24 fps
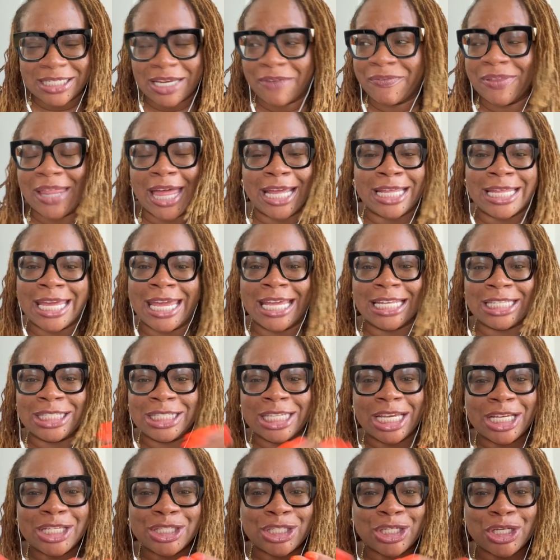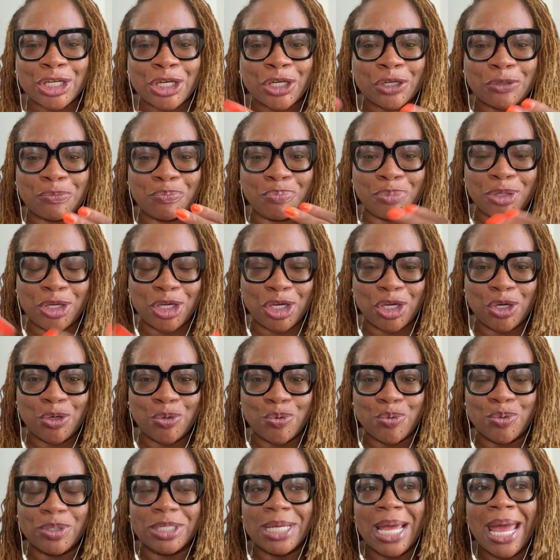Like, it doesn't compute.
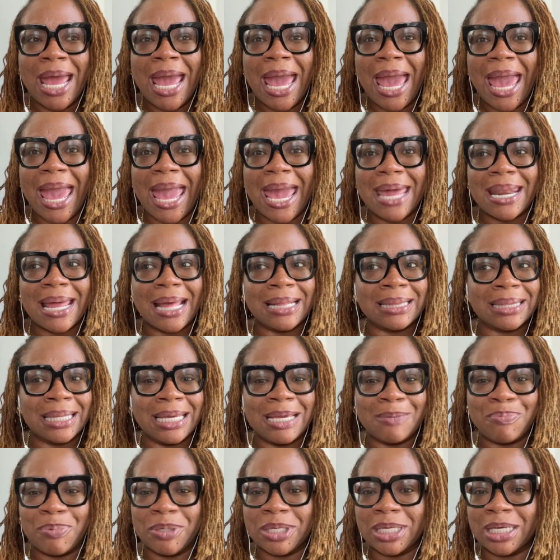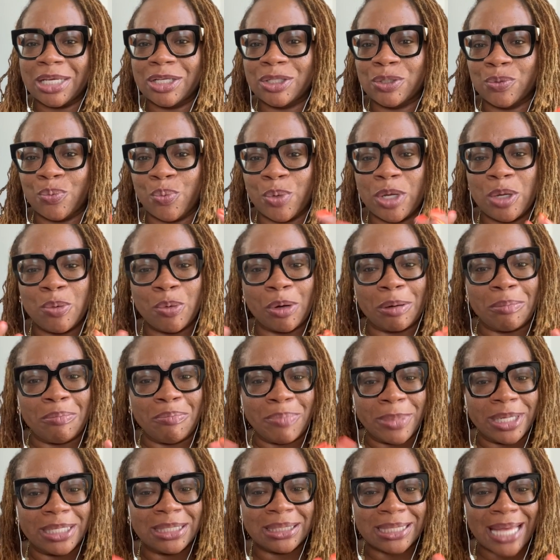And I think because we were
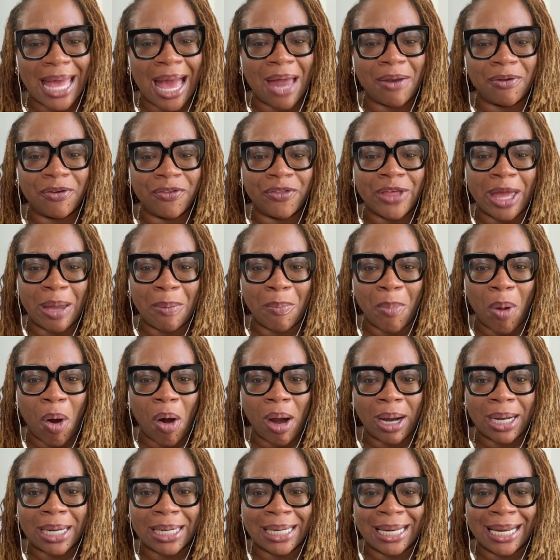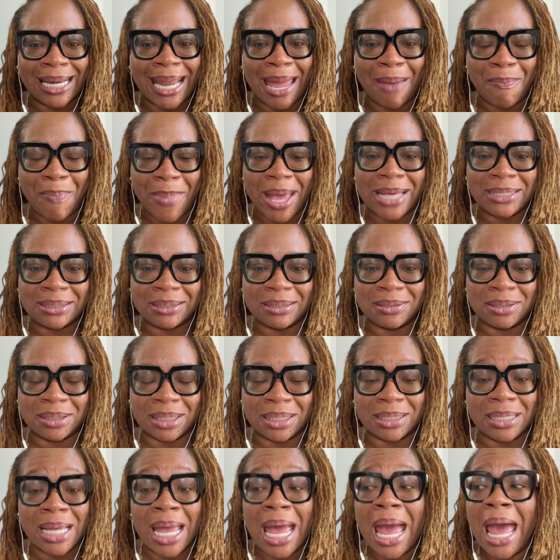missed out of that marketing, that messaging,
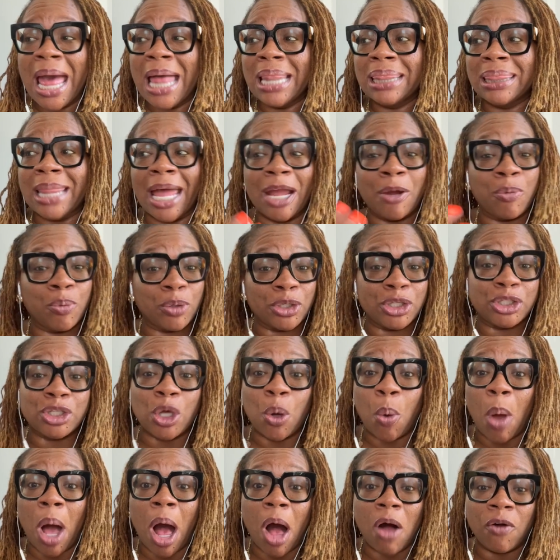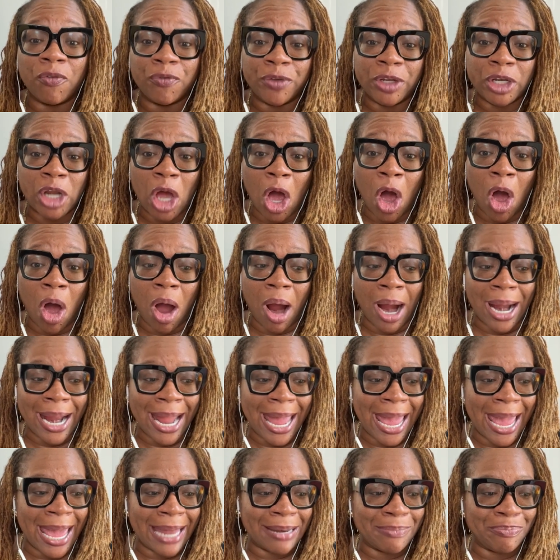like we're so often are.
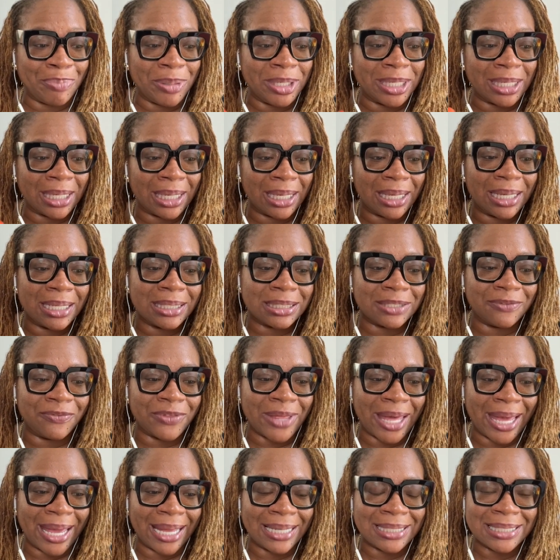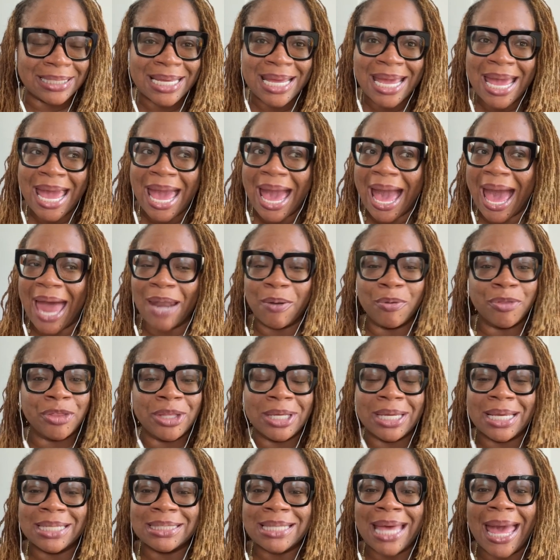And because of that, I don't think
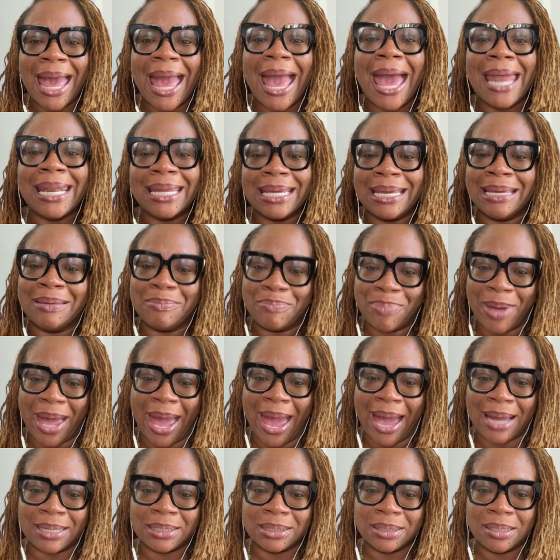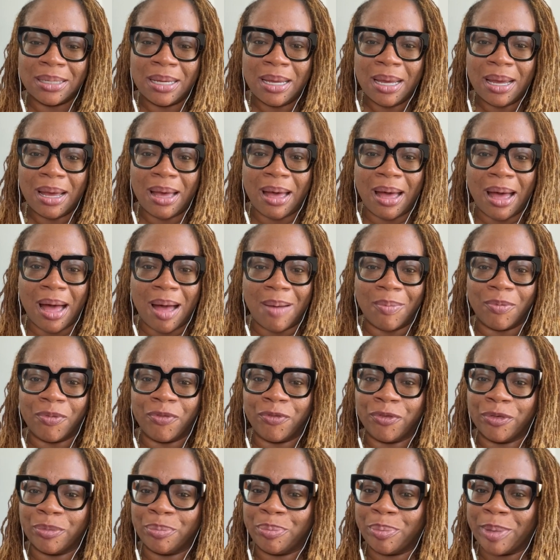it's had an impact.
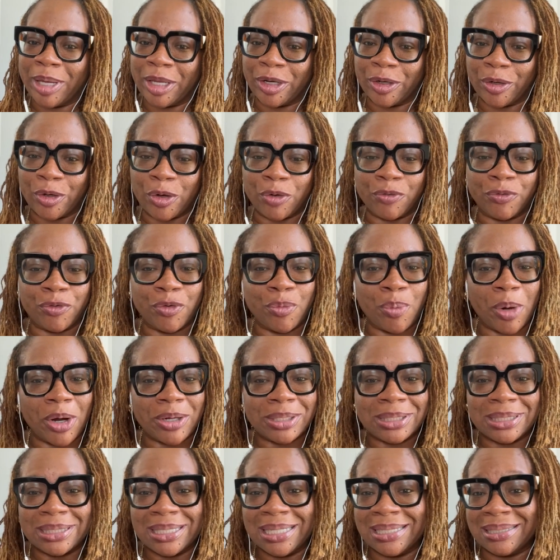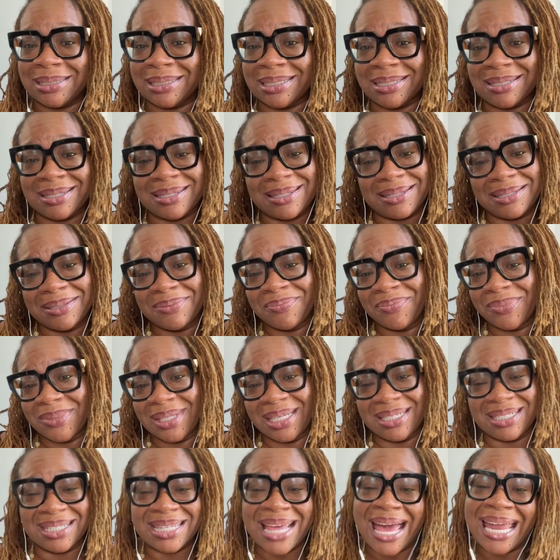For better or for worse, it
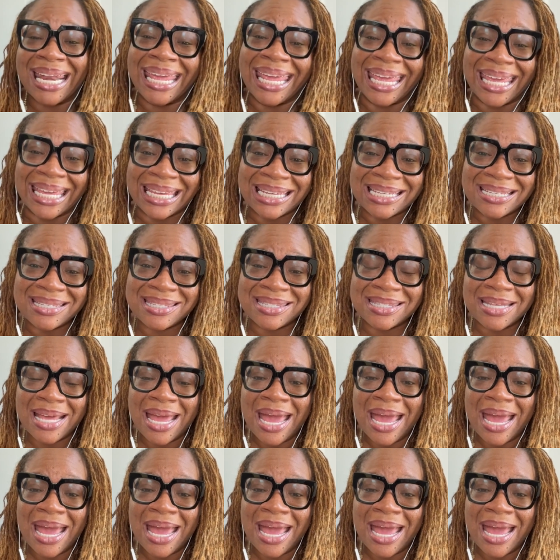just kind of is.